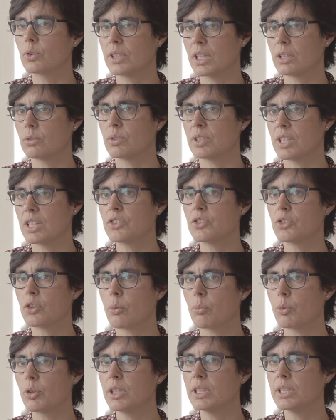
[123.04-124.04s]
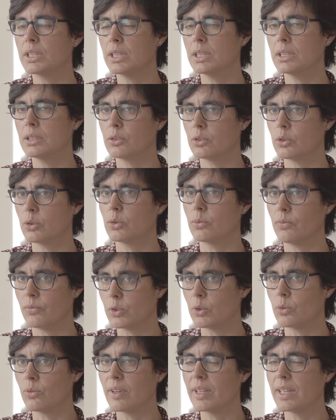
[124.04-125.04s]
the research community to
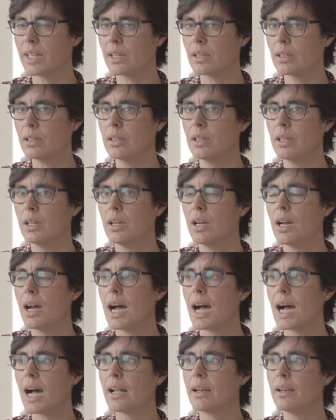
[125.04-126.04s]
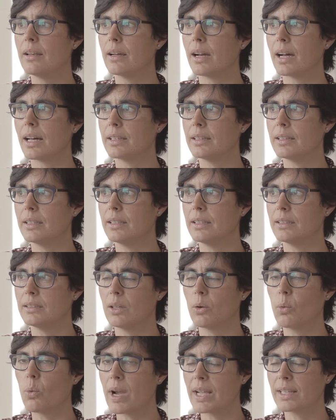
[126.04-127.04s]
be done. And
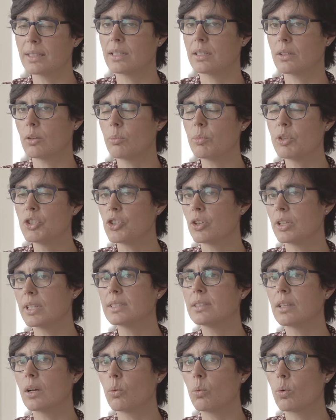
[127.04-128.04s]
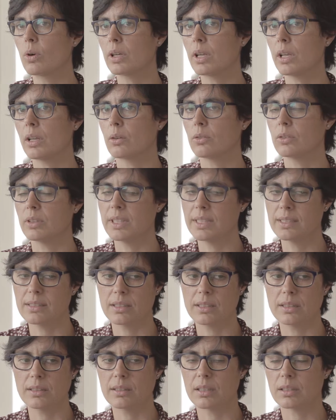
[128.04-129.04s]
the way the Commission is now working on this
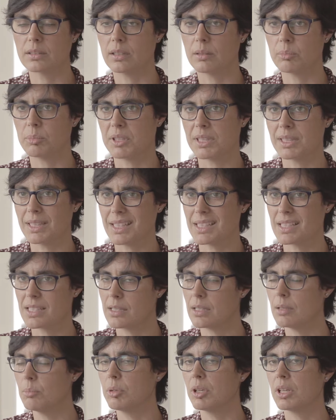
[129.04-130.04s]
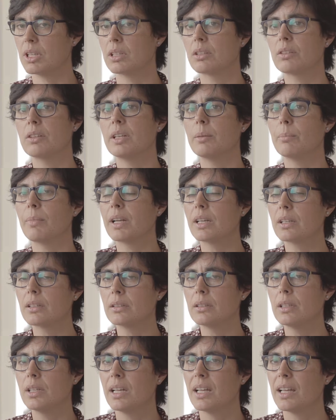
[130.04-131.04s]
interdisciplinary
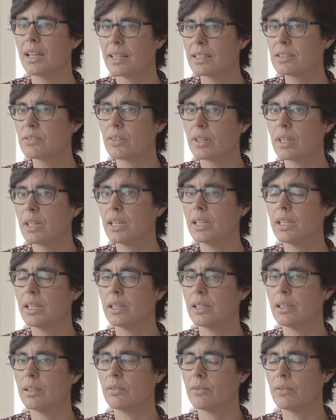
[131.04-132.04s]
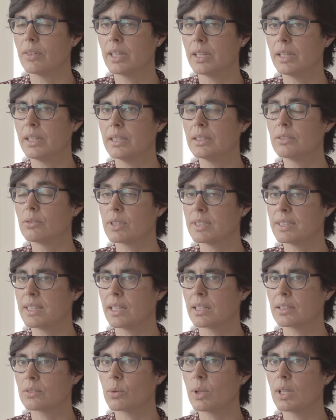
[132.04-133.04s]
manner, it's very, very
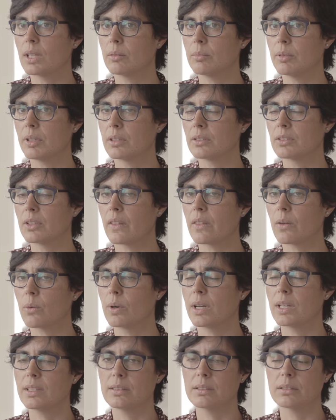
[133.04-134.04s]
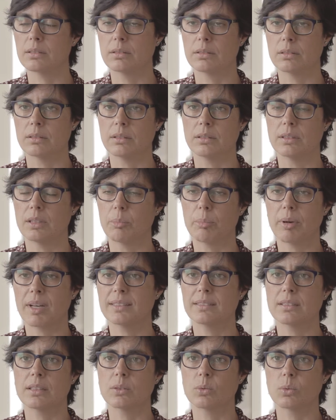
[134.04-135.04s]
interesting as well, because otherwise in the
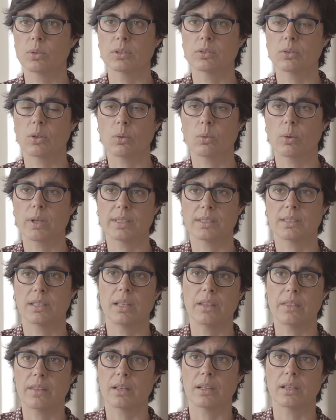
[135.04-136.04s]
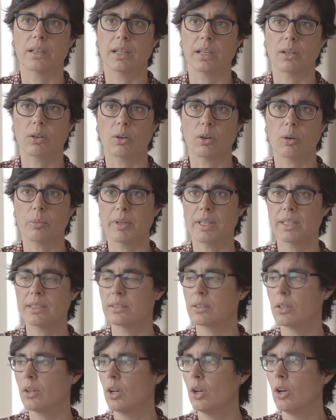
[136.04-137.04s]
past it was always either
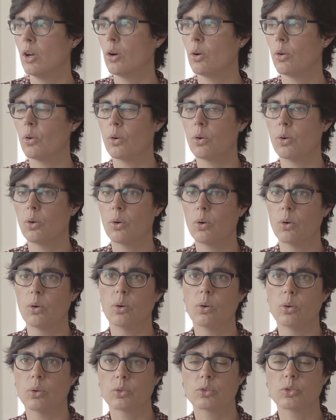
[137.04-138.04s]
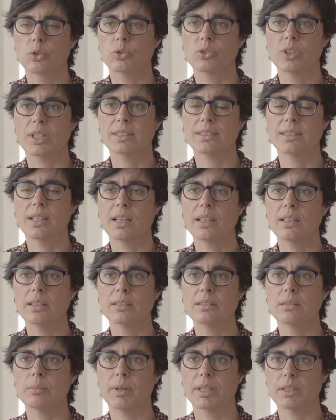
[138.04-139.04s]
economics or social
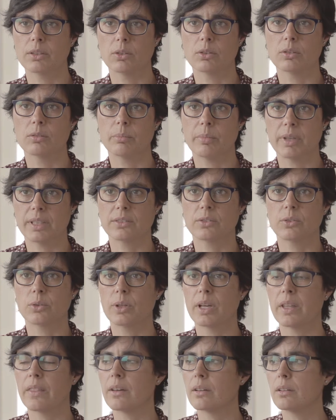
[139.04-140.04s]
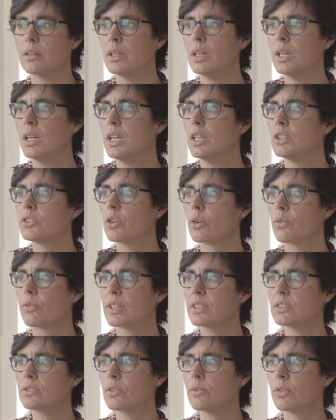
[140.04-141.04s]
science, but not mixed together. So
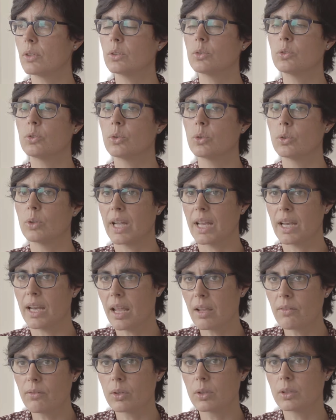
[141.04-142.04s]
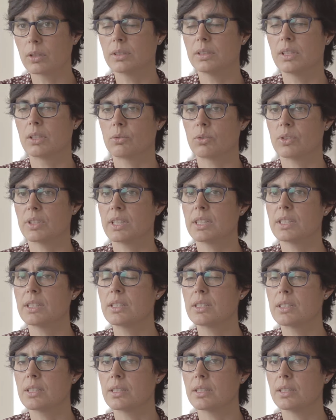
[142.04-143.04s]
first of all, to enable the
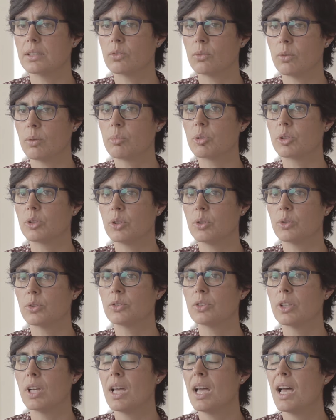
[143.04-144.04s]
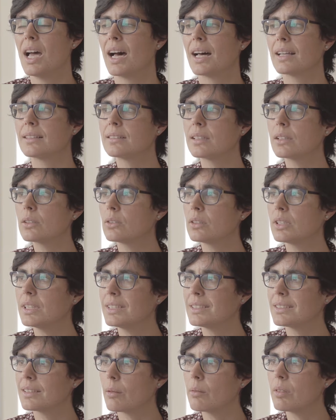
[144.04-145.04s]
research to be produced.
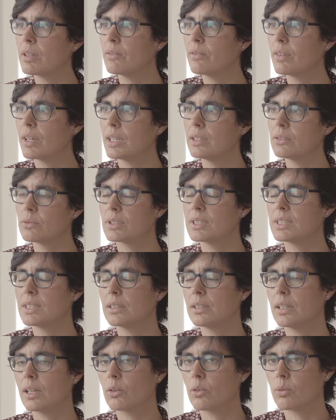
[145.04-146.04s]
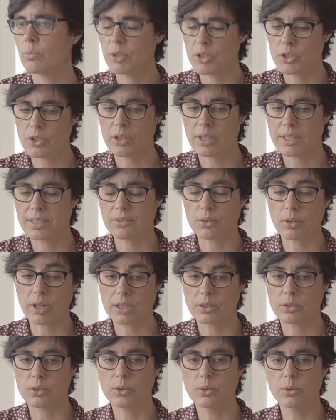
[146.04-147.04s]
Secondly, something very interesting the Commission is
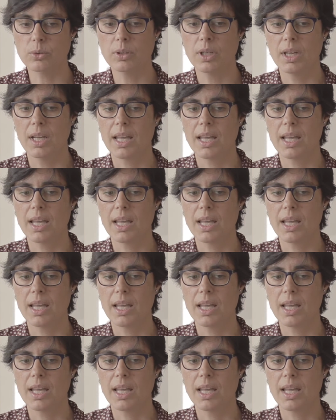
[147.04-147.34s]
trying to do